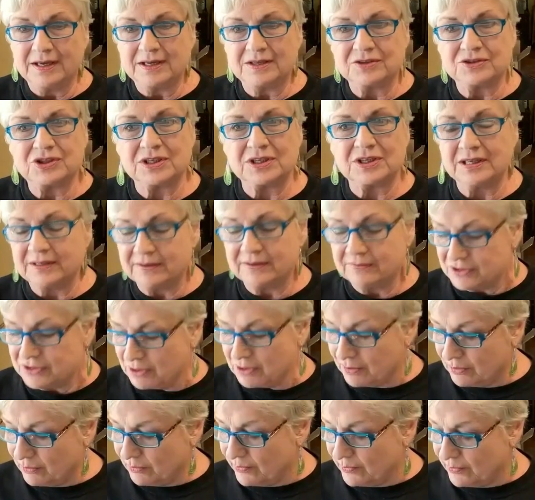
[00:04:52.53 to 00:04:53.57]
and she lives
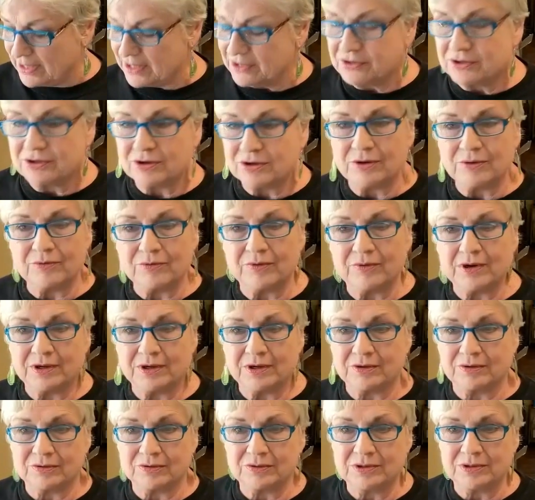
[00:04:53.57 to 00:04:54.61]
on a red dirt
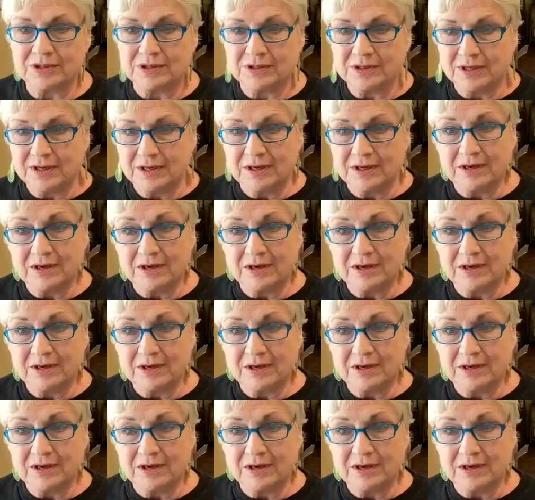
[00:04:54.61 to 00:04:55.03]
road